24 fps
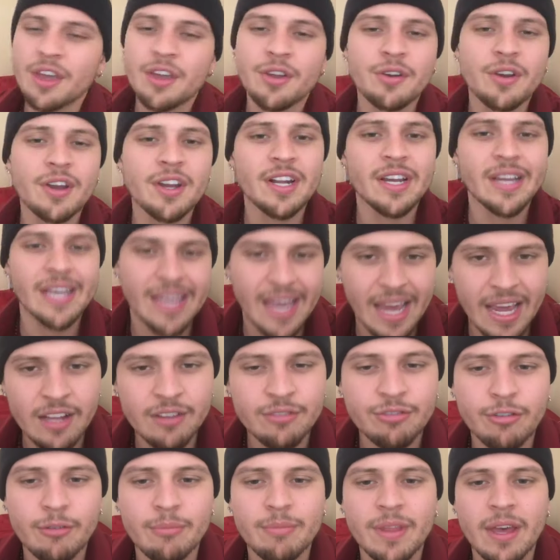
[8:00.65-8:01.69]
you're going to gain
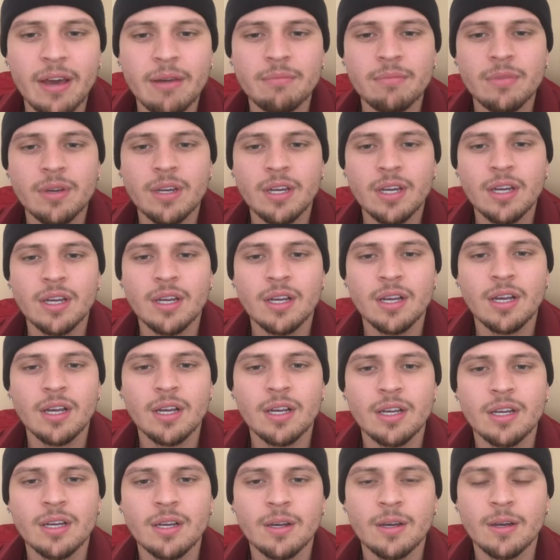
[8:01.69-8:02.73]
from them,
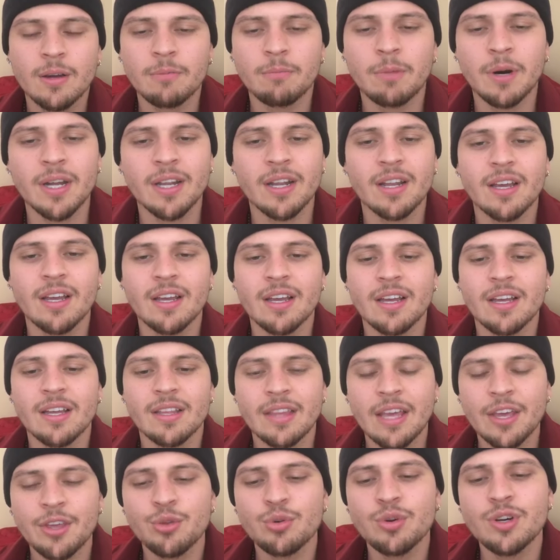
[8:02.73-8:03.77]
but
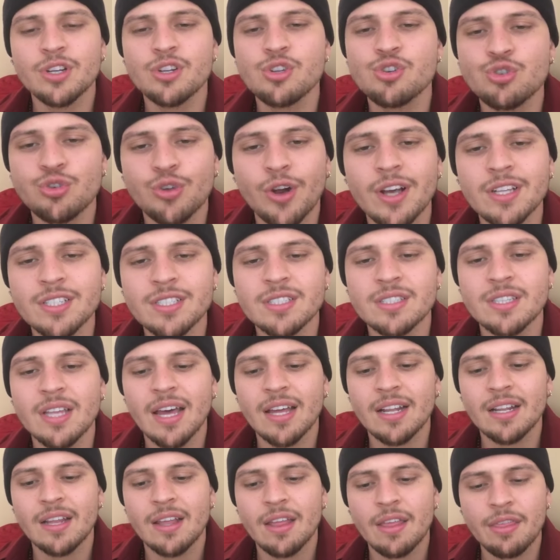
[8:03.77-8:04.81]
that you can trust
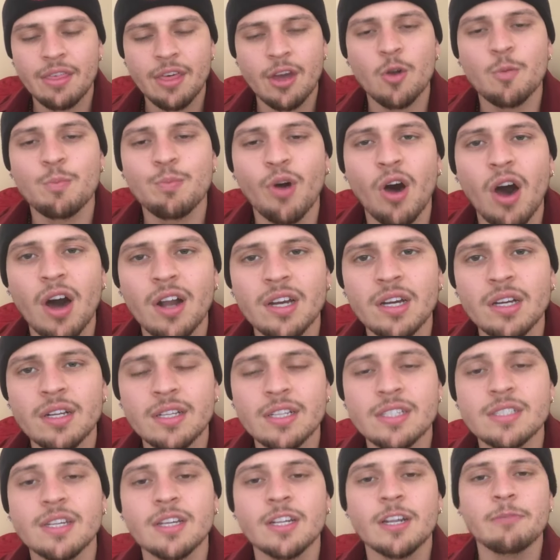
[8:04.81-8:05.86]
that their product
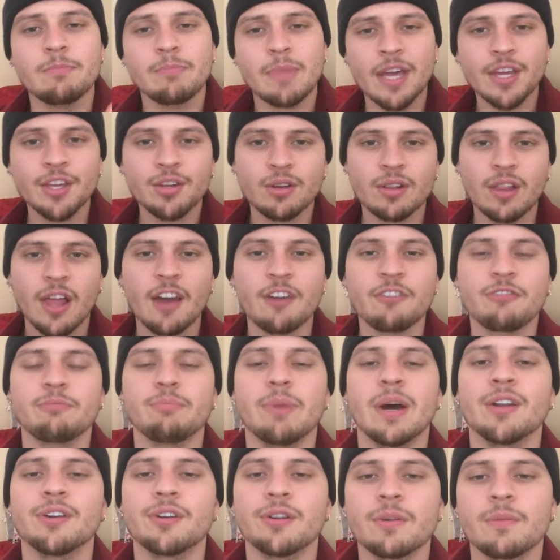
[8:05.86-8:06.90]
is going to make your life
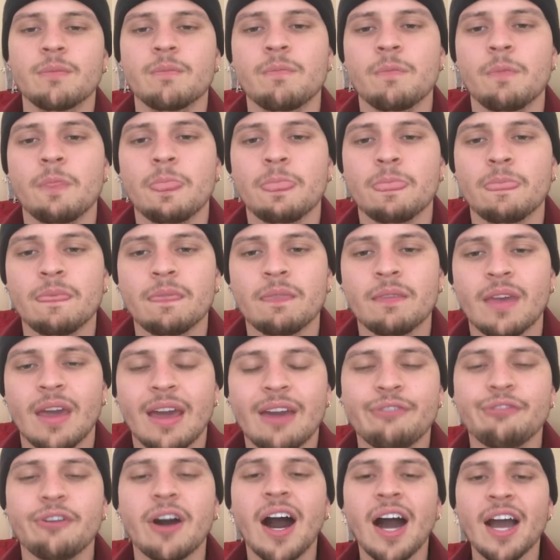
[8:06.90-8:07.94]
better.
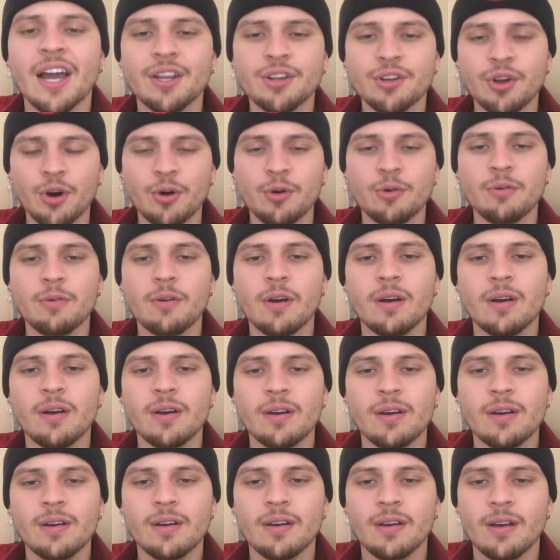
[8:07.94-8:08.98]
If I know
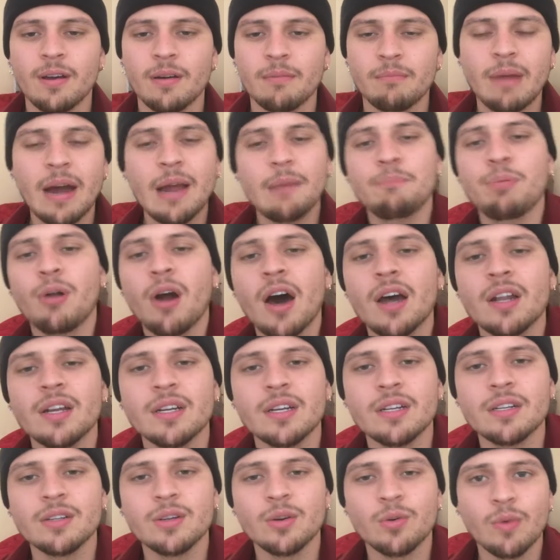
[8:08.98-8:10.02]
my
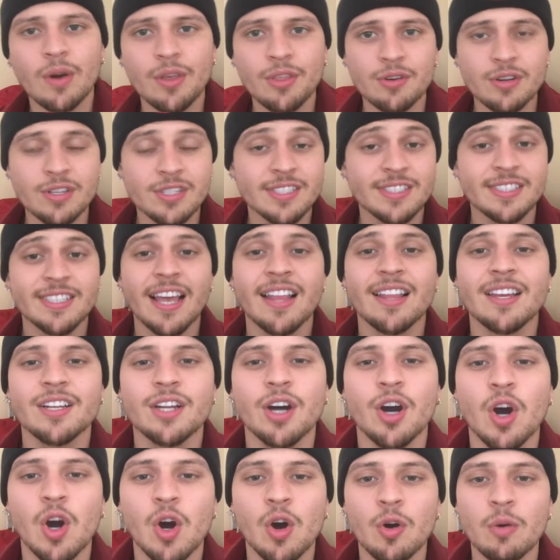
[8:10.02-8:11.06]
product, whether it's selling
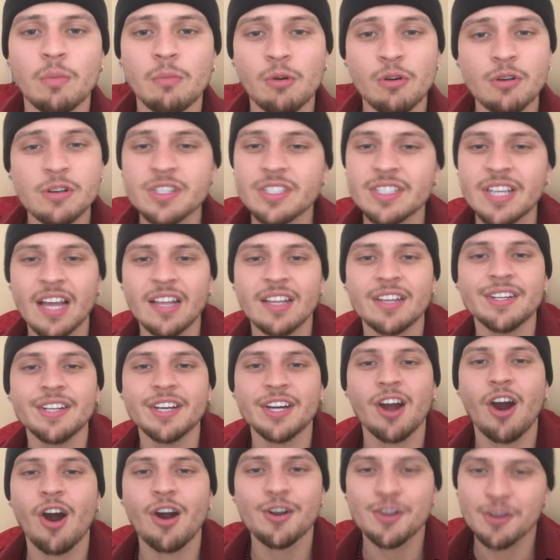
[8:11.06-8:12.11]
a home or selling a
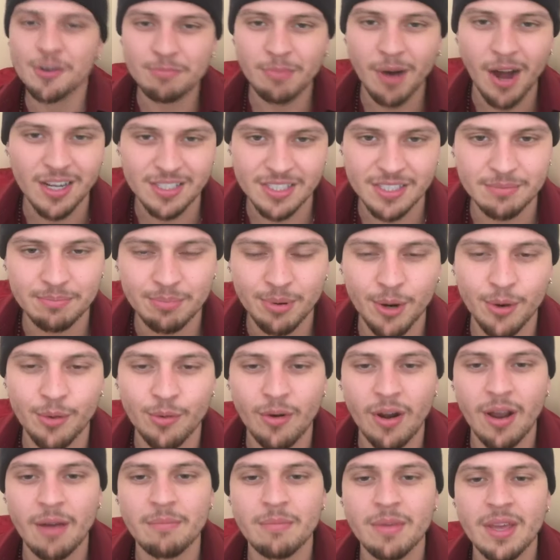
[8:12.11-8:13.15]
cardio boxing
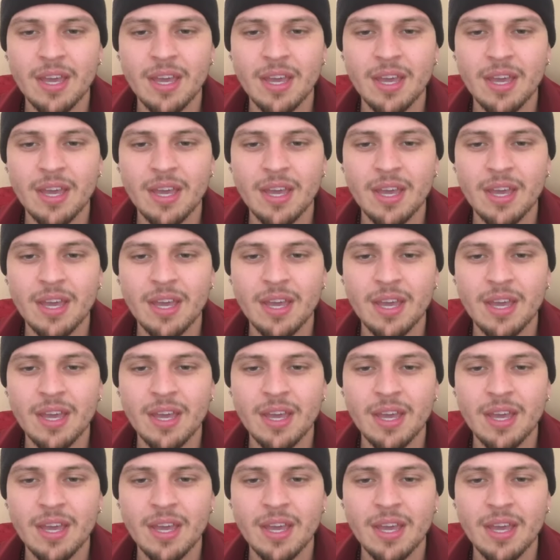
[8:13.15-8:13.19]
program,